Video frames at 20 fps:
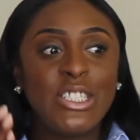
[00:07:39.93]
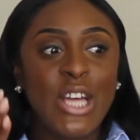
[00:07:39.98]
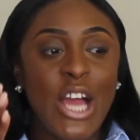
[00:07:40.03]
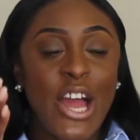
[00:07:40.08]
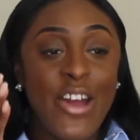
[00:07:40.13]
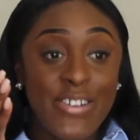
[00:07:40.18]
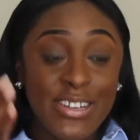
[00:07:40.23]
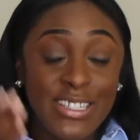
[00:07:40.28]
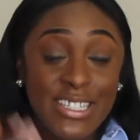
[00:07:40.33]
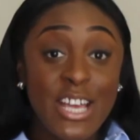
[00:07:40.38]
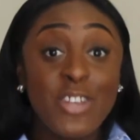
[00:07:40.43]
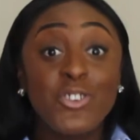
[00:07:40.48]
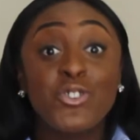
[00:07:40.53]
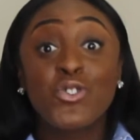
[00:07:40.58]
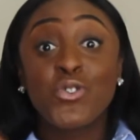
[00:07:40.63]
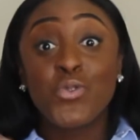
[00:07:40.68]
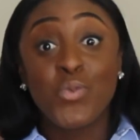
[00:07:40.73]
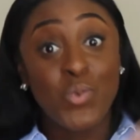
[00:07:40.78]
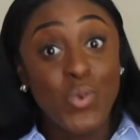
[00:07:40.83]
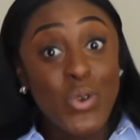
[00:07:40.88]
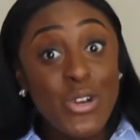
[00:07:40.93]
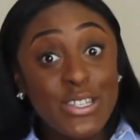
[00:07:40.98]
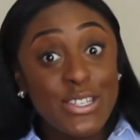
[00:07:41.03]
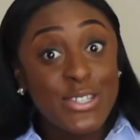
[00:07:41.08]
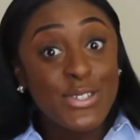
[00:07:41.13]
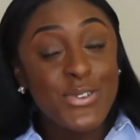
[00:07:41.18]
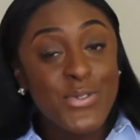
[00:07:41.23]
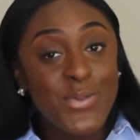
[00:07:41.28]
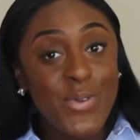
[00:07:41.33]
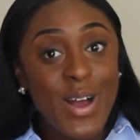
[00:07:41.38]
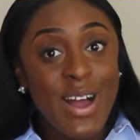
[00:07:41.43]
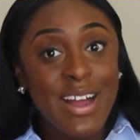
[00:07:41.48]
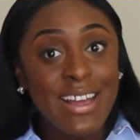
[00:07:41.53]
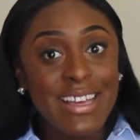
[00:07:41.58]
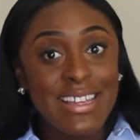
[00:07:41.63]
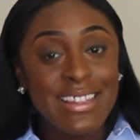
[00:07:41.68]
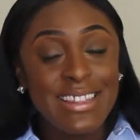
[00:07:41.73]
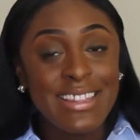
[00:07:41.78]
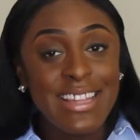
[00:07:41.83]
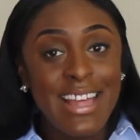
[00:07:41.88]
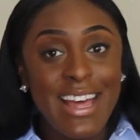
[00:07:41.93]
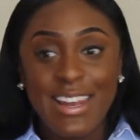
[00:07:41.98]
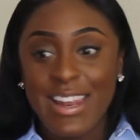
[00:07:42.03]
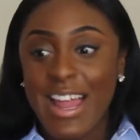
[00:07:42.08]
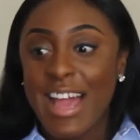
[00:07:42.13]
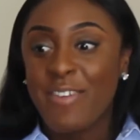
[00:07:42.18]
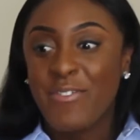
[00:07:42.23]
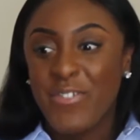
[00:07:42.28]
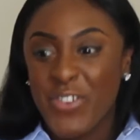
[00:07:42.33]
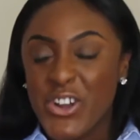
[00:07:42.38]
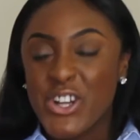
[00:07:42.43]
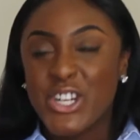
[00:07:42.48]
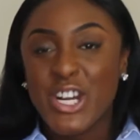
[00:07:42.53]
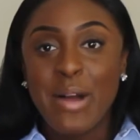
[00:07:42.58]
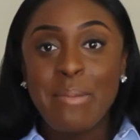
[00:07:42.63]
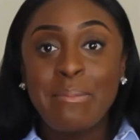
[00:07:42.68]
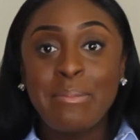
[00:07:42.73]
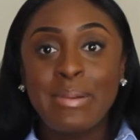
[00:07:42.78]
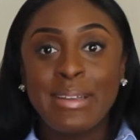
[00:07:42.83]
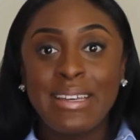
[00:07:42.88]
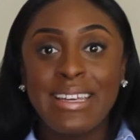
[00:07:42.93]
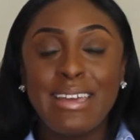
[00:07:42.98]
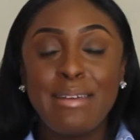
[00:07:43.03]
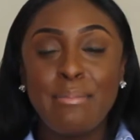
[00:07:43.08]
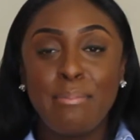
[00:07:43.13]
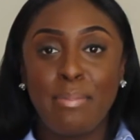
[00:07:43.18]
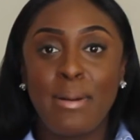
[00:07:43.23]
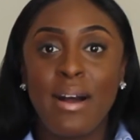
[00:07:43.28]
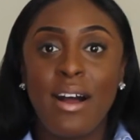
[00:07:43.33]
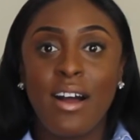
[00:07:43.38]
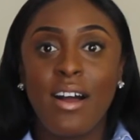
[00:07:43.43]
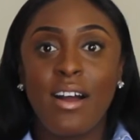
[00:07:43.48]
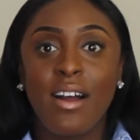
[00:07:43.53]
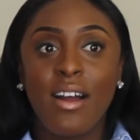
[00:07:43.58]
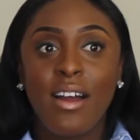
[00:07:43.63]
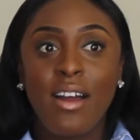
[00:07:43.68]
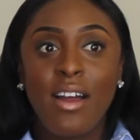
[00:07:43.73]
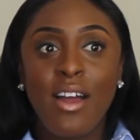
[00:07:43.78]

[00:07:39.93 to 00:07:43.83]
Her intention was to work in like for a company, but